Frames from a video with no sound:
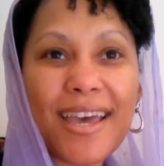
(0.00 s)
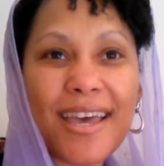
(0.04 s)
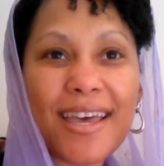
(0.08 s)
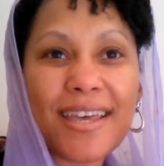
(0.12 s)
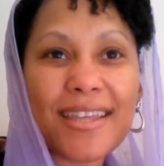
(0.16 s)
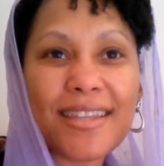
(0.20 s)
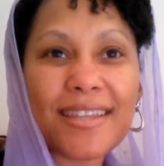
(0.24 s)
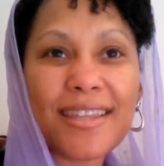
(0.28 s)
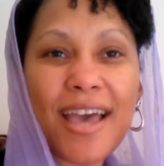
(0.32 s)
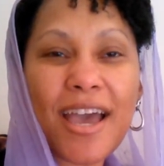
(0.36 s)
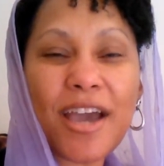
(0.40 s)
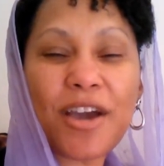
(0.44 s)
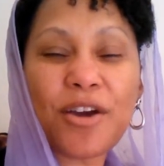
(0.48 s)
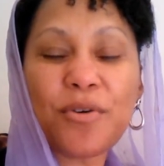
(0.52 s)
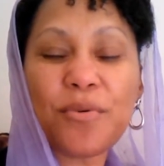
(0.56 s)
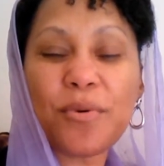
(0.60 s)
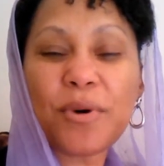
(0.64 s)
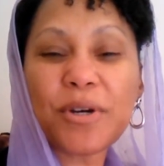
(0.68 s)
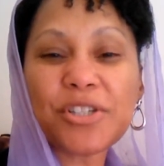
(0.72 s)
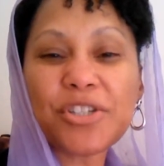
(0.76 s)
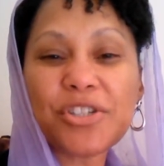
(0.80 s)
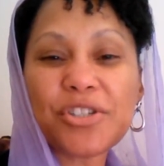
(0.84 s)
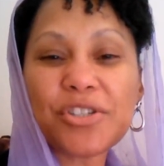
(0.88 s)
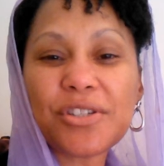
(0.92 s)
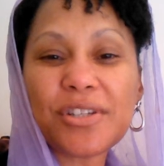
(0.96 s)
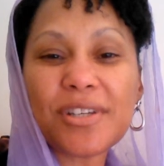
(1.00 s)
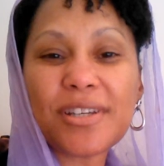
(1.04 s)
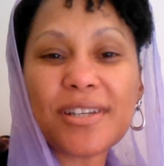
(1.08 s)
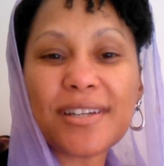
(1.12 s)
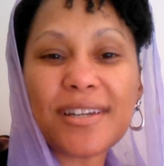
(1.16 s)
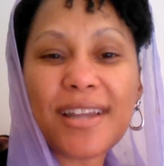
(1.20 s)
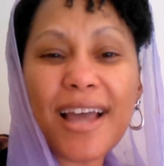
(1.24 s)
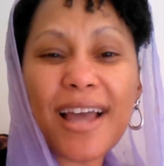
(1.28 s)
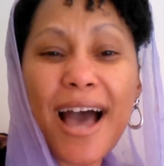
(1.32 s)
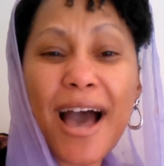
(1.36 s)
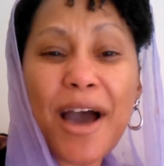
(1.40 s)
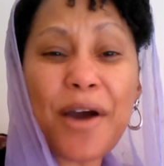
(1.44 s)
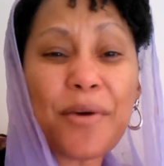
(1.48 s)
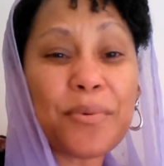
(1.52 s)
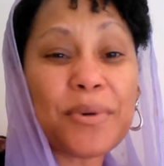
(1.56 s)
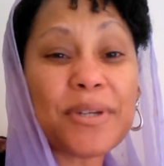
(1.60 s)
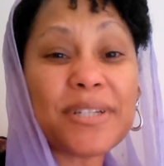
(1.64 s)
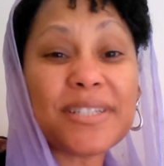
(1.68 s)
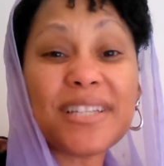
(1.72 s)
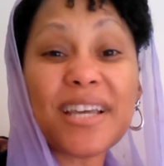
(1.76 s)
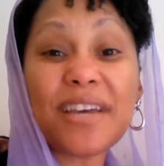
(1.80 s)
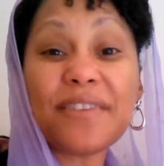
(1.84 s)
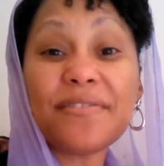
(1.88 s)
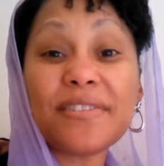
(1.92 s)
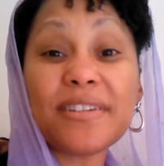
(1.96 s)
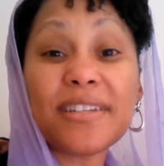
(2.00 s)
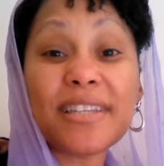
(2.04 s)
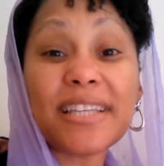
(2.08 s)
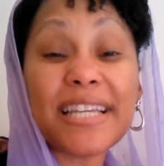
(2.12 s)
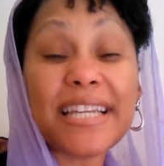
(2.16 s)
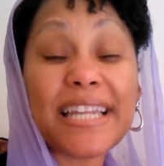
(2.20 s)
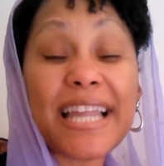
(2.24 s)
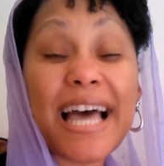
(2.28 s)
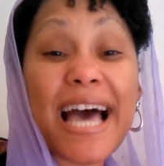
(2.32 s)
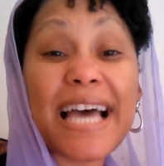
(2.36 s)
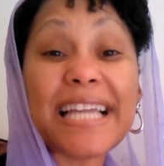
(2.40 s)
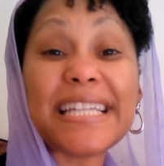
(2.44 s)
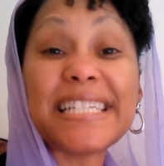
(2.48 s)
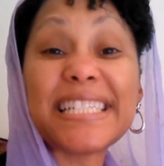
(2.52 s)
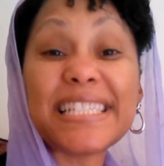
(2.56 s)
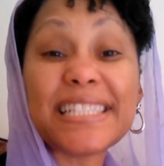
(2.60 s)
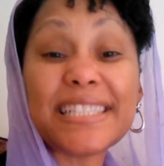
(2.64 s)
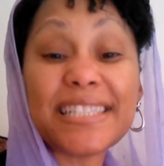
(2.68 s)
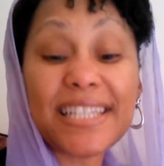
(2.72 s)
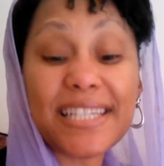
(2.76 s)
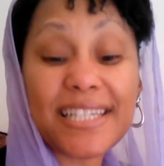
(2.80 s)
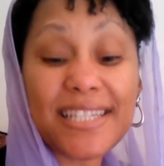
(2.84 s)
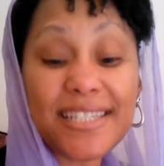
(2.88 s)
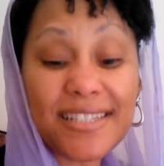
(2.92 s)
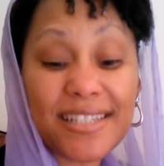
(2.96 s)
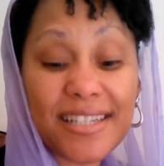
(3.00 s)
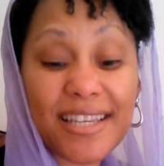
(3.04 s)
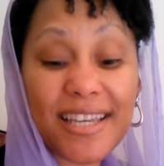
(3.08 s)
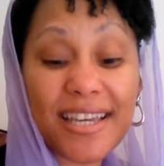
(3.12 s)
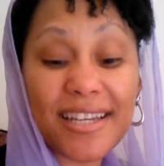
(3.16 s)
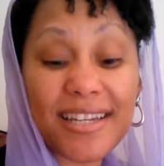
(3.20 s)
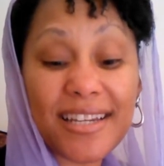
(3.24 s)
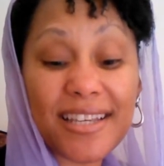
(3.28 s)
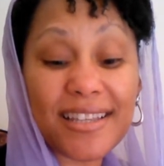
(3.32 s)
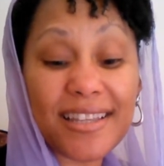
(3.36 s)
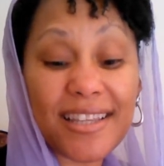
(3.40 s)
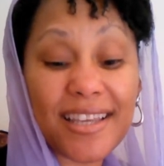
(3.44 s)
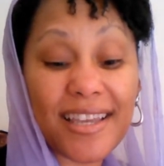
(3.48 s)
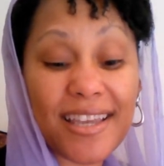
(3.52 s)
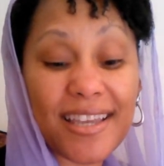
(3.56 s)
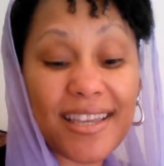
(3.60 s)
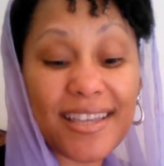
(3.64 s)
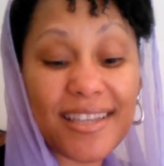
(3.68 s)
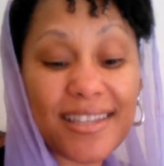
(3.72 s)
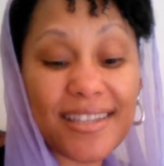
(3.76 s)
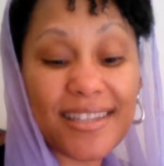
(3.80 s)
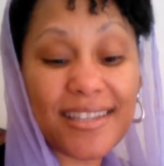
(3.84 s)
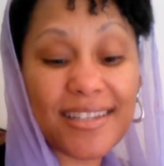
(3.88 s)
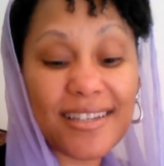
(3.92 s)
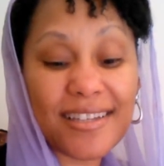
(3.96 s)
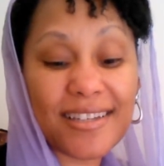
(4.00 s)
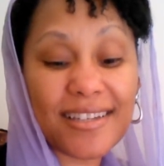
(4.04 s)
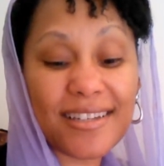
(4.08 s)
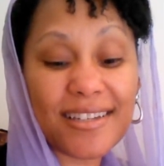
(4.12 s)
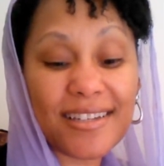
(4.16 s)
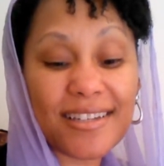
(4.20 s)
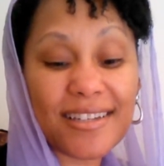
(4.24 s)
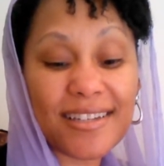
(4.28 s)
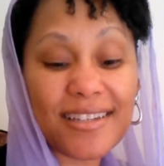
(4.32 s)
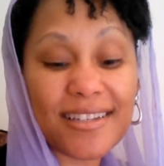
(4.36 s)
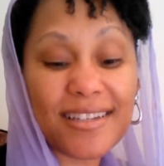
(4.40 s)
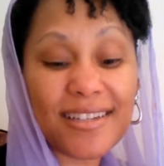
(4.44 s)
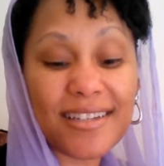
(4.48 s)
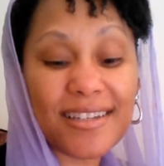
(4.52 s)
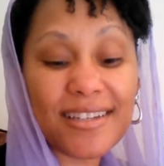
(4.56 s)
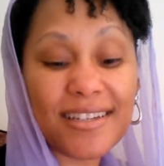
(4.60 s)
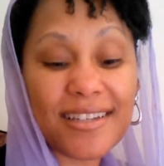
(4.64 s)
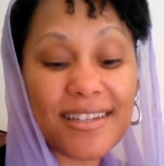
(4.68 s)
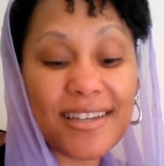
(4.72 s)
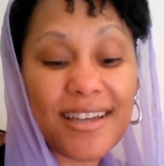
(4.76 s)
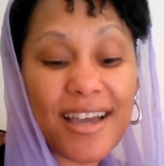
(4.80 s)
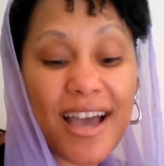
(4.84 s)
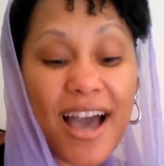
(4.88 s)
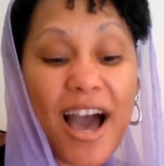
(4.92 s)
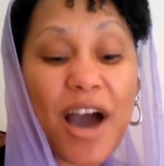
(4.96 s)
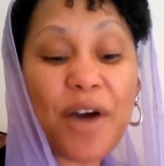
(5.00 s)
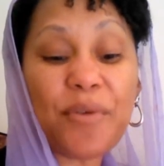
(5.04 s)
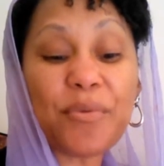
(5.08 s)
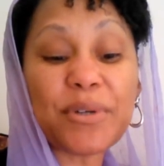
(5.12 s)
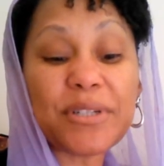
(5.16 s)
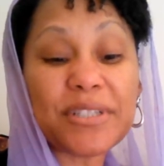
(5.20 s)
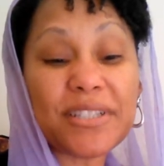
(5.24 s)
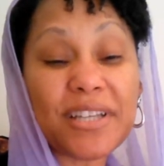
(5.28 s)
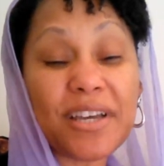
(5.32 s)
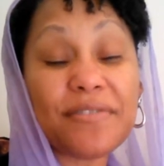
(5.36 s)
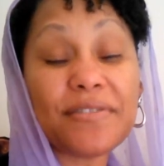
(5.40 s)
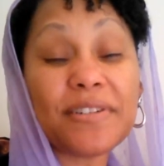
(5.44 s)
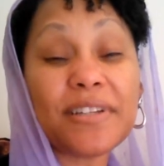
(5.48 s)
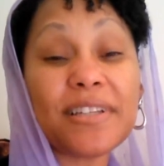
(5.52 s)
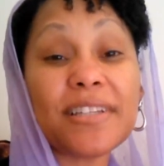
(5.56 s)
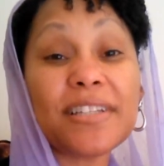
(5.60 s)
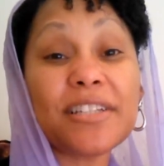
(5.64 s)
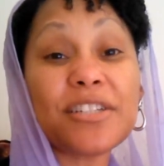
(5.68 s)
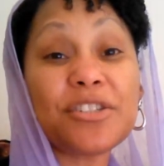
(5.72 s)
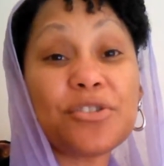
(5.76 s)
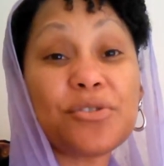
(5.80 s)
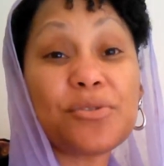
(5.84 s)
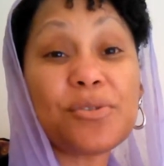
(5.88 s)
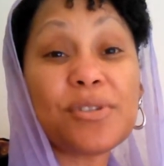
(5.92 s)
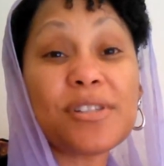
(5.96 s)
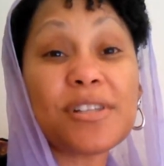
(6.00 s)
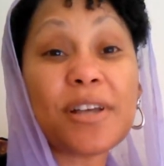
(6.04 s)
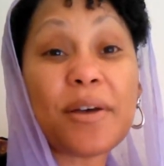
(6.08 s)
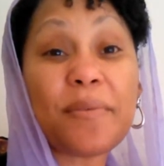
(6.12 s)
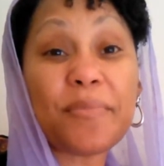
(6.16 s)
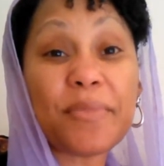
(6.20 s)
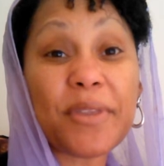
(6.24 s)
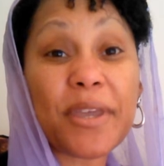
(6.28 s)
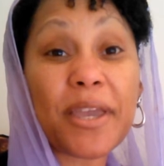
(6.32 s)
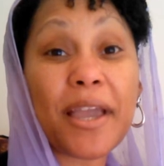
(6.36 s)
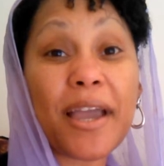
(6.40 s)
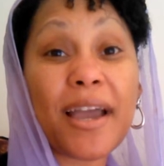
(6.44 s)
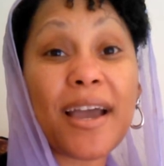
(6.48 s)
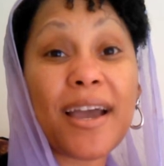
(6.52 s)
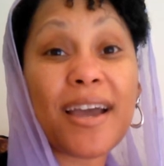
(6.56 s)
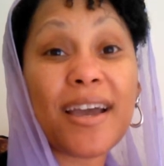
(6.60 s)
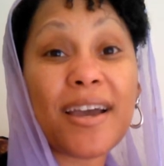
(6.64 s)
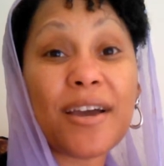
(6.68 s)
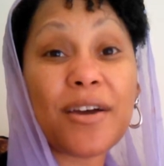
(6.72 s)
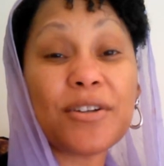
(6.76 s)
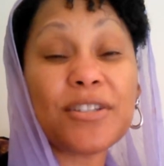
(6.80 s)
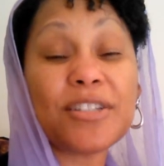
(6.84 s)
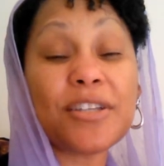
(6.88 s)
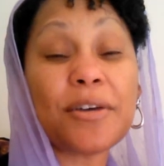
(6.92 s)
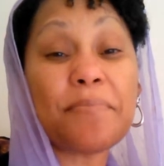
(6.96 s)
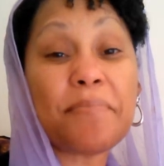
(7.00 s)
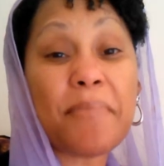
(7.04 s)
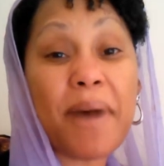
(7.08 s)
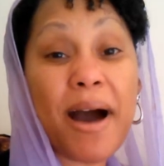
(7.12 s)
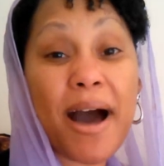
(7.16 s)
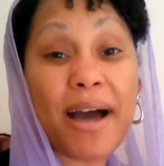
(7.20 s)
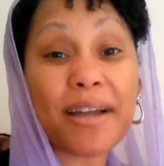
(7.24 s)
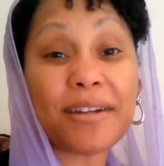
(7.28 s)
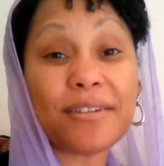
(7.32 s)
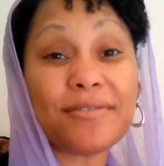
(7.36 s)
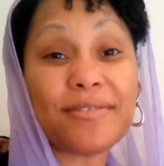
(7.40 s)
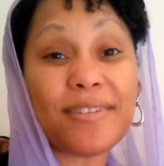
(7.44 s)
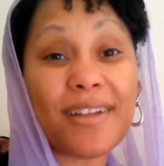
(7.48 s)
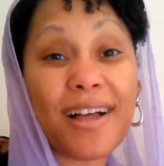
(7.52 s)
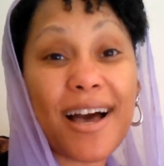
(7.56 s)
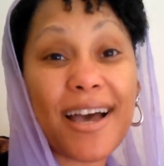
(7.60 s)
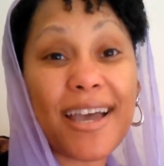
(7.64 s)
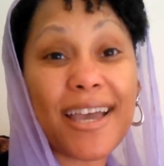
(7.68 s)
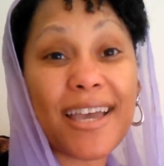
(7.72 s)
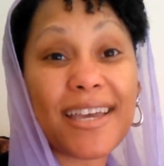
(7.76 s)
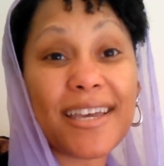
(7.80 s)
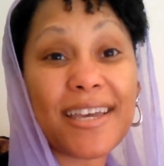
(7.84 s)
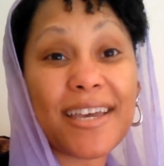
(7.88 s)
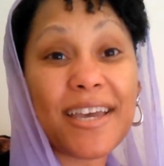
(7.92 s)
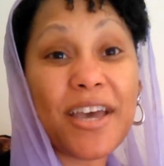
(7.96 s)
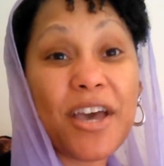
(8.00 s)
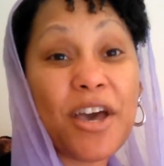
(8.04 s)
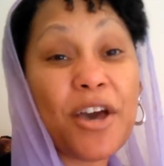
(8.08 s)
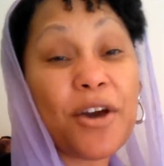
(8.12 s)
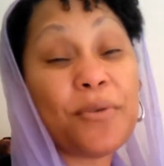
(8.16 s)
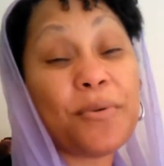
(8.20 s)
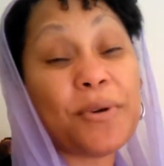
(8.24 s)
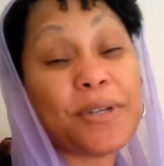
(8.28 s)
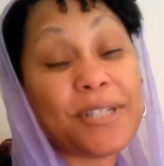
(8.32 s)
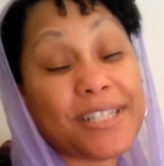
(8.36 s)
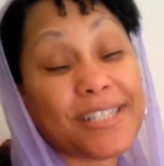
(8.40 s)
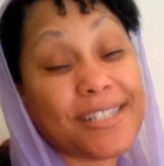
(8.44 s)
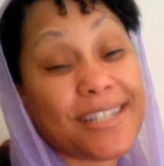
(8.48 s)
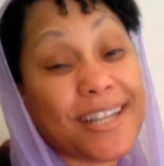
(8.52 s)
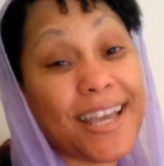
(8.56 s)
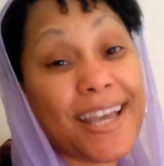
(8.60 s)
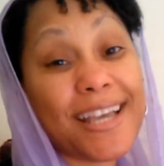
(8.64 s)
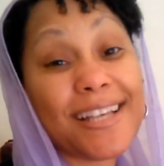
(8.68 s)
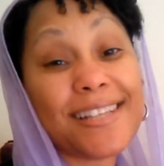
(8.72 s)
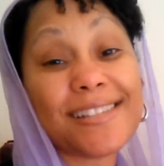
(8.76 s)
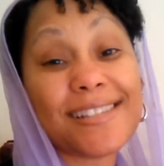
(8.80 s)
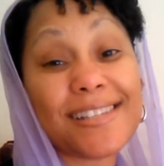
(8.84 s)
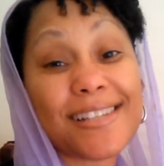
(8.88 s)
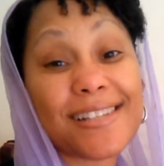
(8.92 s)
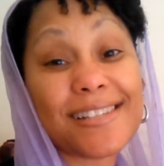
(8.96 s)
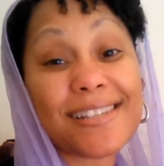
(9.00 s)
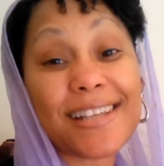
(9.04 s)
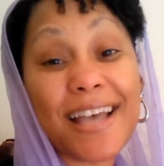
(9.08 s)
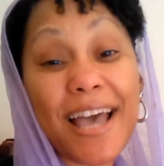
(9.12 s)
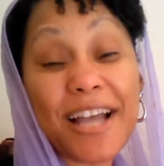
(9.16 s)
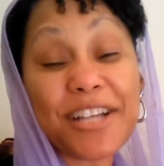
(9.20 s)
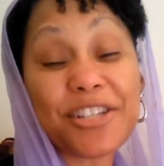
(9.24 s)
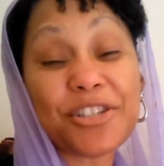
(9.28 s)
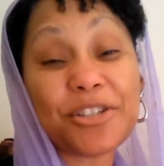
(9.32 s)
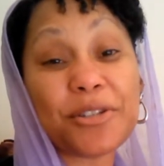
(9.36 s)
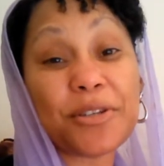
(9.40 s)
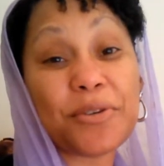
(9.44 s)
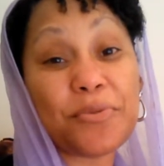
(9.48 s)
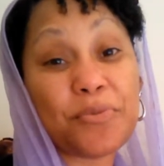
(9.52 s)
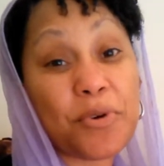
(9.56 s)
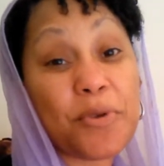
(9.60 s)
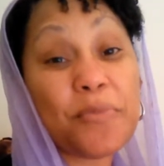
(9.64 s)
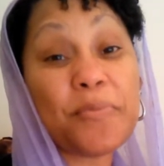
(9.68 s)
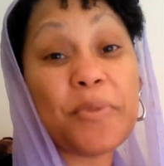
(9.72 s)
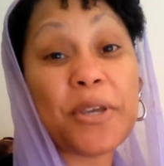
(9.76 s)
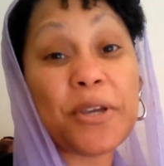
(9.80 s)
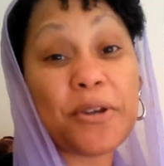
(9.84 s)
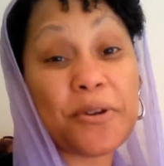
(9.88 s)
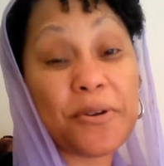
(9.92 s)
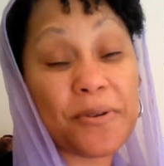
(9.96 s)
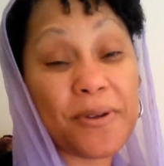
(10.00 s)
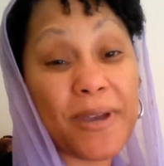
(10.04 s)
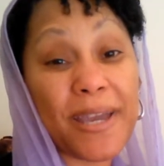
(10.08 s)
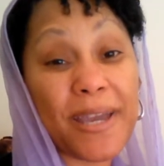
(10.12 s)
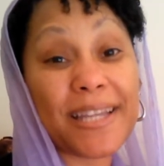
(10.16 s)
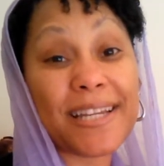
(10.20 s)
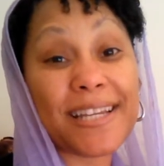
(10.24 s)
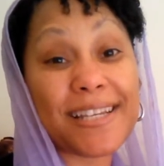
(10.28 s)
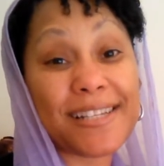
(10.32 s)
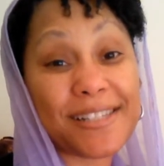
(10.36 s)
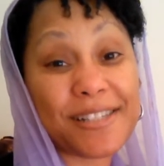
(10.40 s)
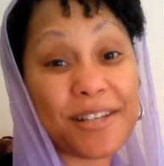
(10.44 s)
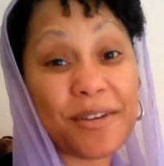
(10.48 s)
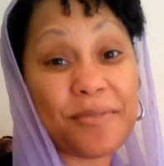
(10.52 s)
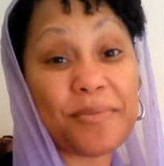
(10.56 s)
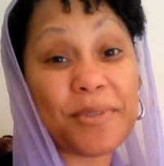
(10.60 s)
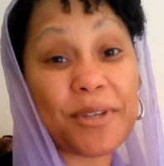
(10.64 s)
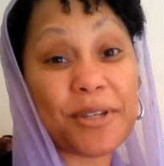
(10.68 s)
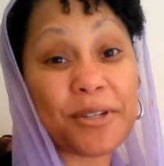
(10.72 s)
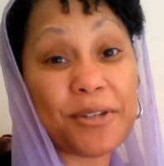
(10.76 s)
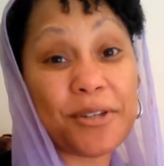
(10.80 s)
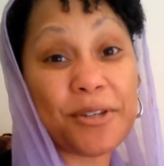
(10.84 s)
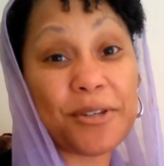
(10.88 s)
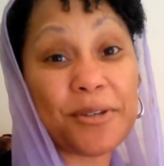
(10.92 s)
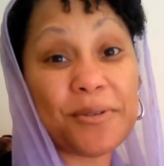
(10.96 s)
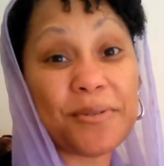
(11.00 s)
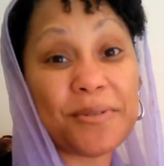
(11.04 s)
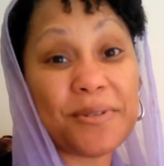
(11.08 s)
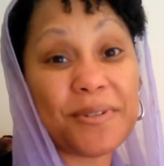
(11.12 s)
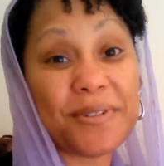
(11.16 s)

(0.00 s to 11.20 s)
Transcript: That question, I would definitely not delete anything. I would definitely do something to modify it, which in essence actually will be creating something new.